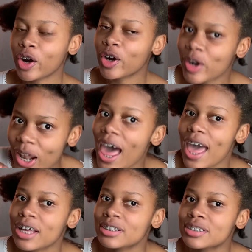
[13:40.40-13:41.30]

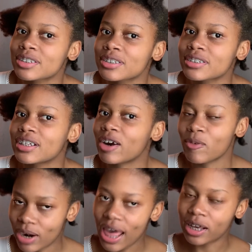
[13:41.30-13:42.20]
relax
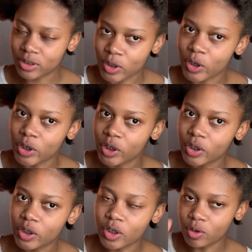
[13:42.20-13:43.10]
girl,
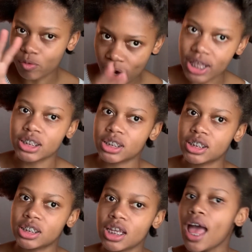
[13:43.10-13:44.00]

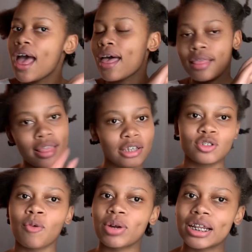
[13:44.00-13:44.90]
rest. That's
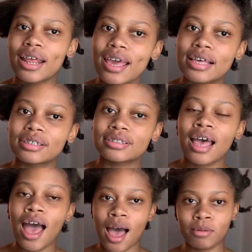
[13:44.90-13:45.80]
not what it is.
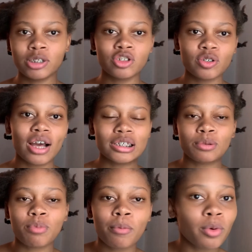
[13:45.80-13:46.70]
I'm gonna show you guys a
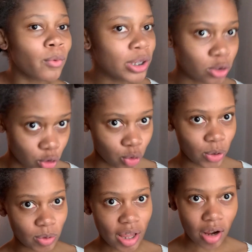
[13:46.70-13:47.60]
proper way to do it
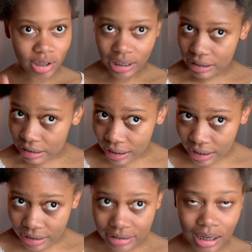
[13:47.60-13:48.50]
without getting
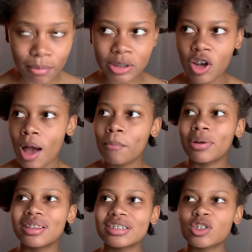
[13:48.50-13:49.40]
heat damage,
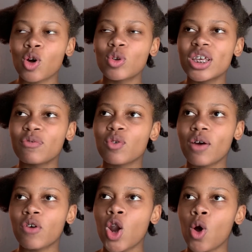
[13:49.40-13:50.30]
but this is only if you
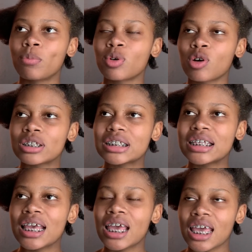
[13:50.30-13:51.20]
have low
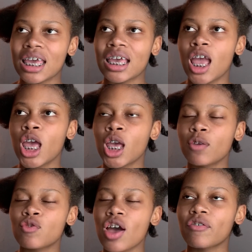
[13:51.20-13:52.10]
porosity hair. If
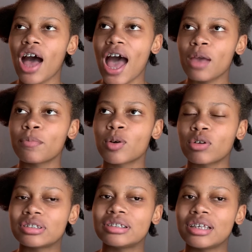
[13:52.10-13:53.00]
you have high
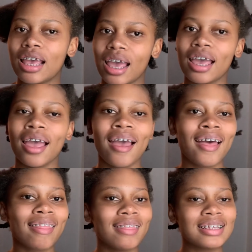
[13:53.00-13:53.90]
porosity hair,
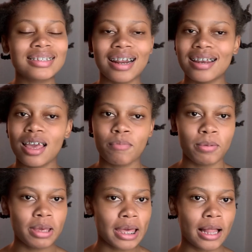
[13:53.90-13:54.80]
this right here,
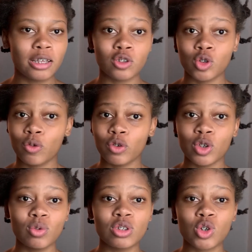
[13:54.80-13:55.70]
baby girl, is not for
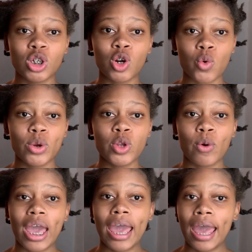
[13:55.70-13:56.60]
you. It's gonna ruin your
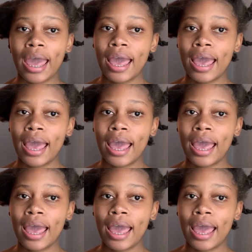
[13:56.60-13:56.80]
hair.